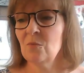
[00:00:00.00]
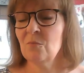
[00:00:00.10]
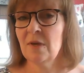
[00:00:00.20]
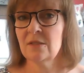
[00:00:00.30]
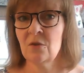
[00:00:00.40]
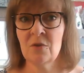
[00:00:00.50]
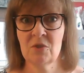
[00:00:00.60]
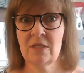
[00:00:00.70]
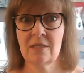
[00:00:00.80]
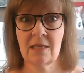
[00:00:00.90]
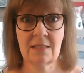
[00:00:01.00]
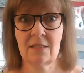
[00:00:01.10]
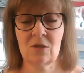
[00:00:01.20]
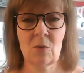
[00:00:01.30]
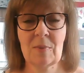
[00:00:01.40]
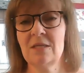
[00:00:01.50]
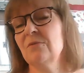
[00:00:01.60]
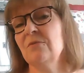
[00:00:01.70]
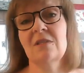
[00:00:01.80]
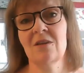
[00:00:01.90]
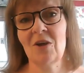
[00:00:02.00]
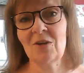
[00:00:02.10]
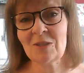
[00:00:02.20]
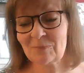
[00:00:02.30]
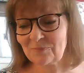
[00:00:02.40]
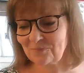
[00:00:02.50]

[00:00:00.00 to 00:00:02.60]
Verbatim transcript: my sewing machine liked it a lot better for a start.